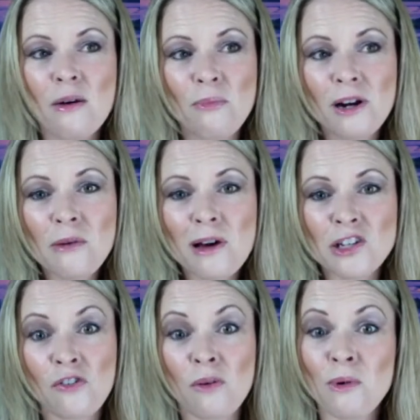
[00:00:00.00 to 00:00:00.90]
pretty
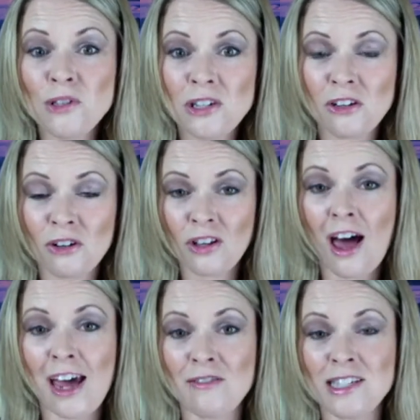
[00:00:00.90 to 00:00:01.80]
much for most of their
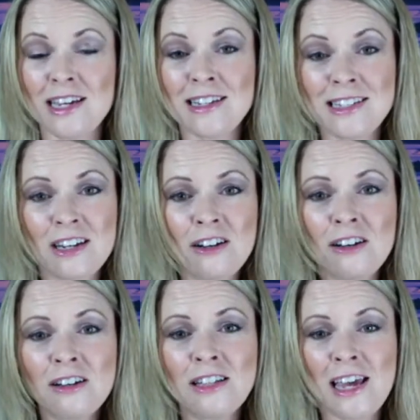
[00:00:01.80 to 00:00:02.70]
lives
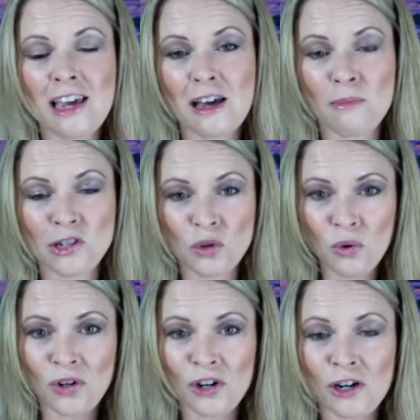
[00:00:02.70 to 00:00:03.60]
until they get much
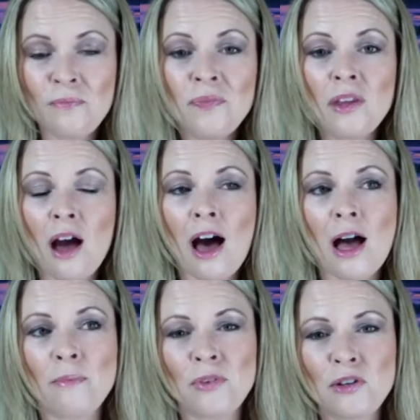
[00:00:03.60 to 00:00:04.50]
older, um,